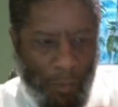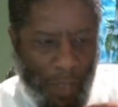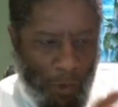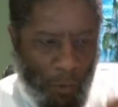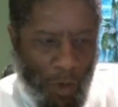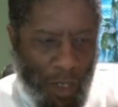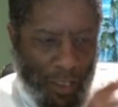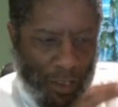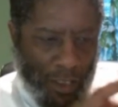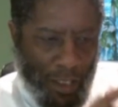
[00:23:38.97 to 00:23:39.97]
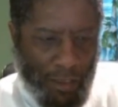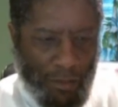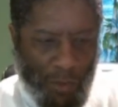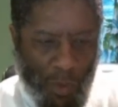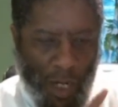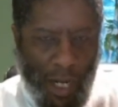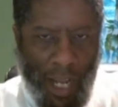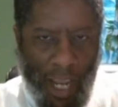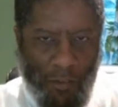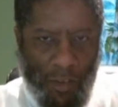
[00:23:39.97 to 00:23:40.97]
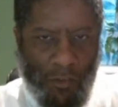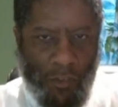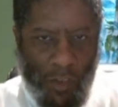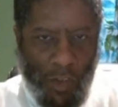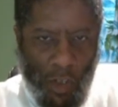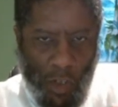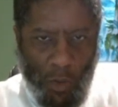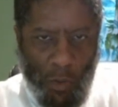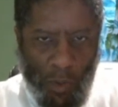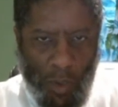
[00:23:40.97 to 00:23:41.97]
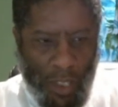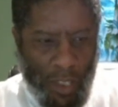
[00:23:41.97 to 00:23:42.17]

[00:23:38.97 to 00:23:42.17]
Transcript: but I wanted to try and have it flow